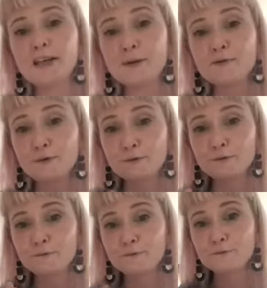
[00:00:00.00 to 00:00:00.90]
Now, if
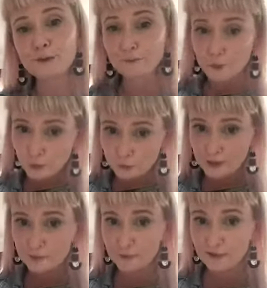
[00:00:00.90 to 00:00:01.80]
your children
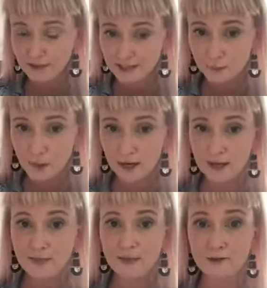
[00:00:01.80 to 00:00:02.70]
have read this
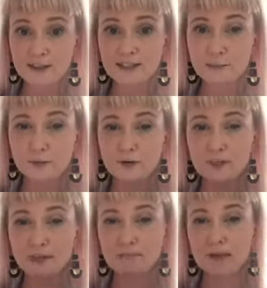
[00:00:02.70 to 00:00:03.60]
one, there is the
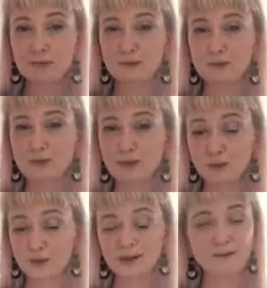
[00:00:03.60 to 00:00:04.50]
Bronte Mettlestone.